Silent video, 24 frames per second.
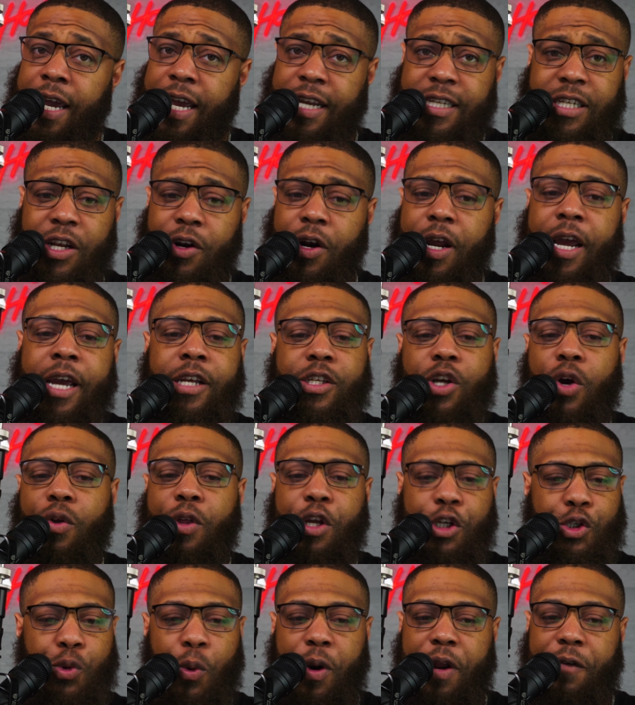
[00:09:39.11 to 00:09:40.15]
Considering he's
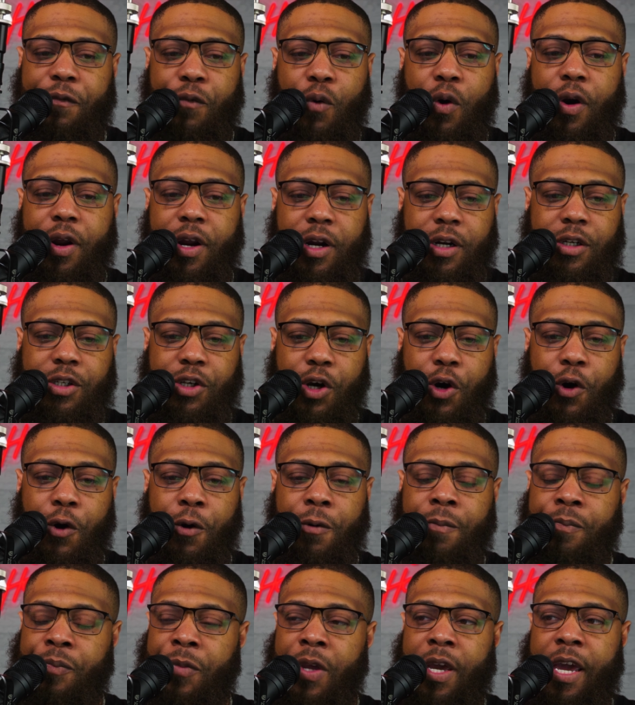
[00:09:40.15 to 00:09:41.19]
only twenty-four years
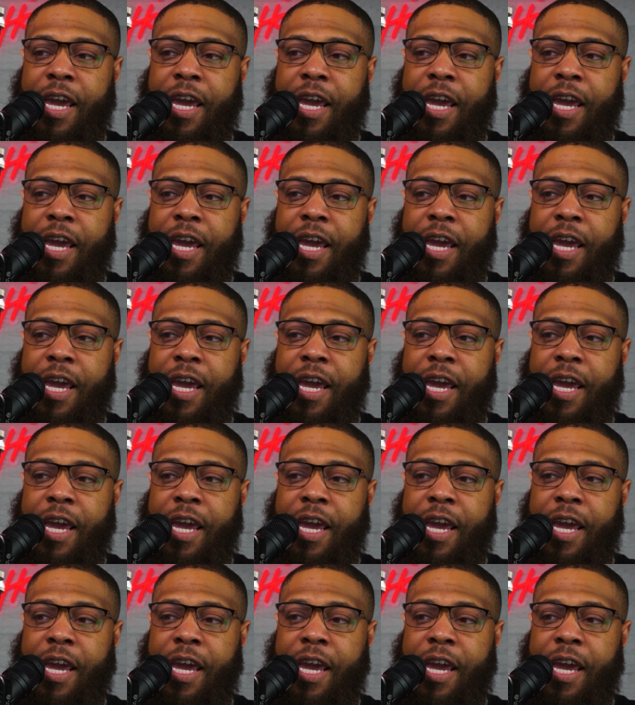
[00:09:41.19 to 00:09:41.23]
old,